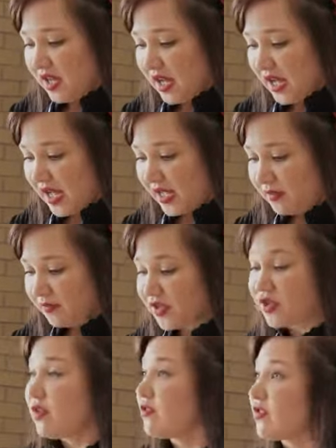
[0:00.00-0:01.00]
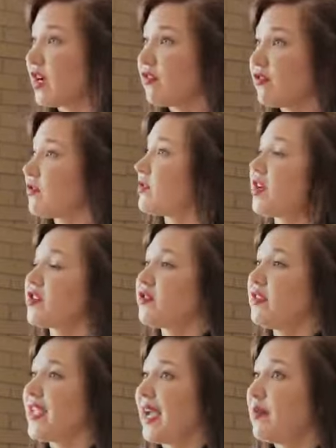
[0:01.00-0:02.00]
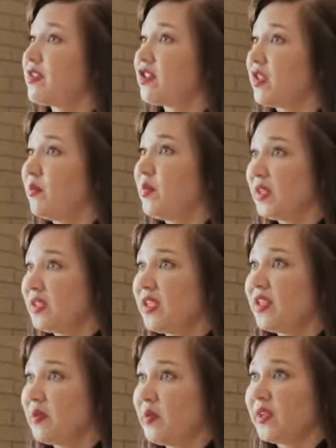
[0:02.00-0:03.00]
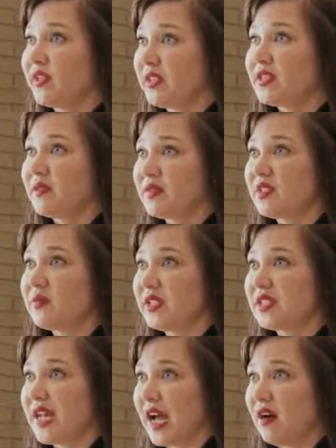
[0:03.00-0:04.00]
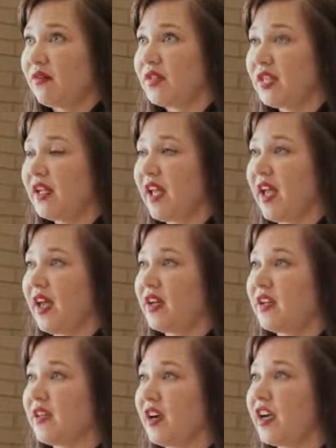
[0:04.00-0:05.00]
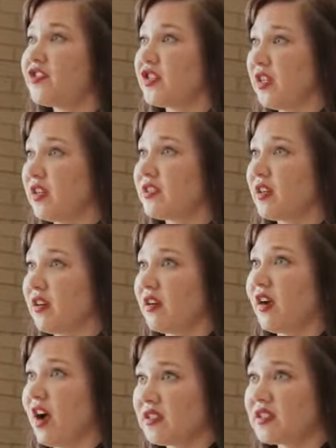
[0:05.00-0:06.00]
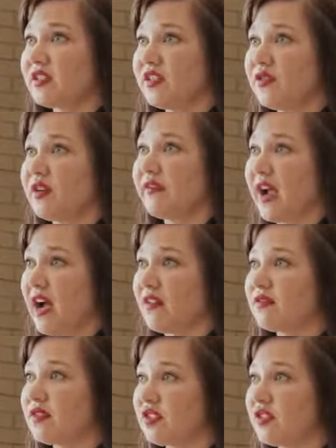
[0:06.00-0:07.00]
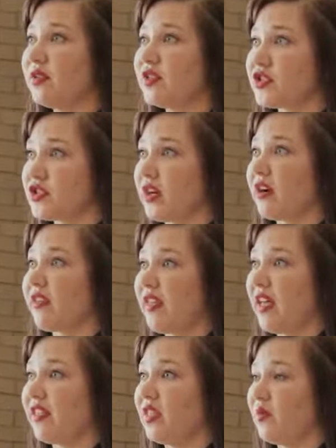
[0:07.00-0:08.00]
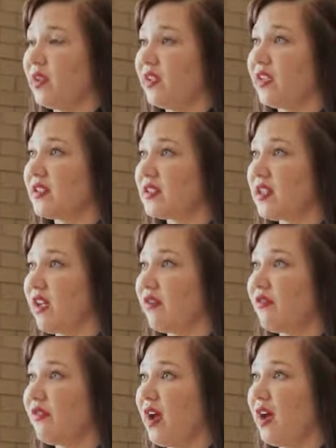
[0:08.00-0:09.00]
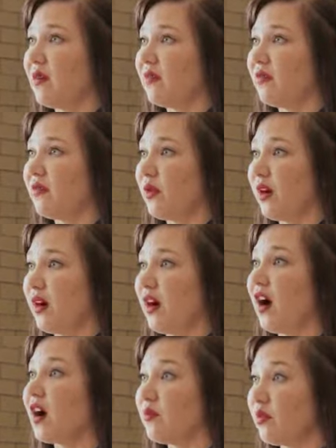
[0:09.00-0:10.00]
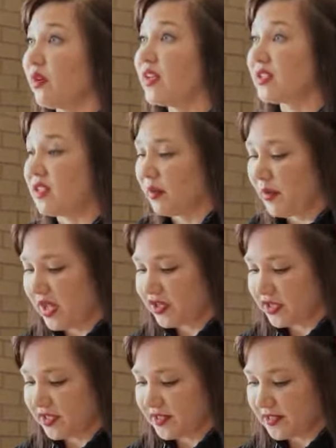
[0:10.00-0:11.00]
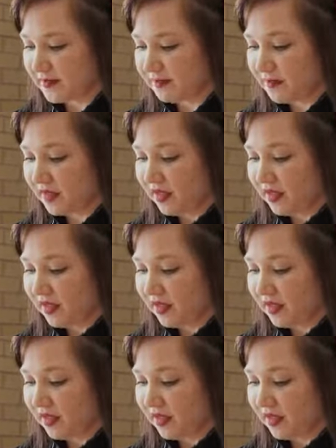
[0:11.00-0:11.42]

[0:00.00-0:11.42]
There's no structural damage to the building. The building seems to be sound, and our engineers are constantly doing rounds to ensure that the building is safe for our employees and our patients.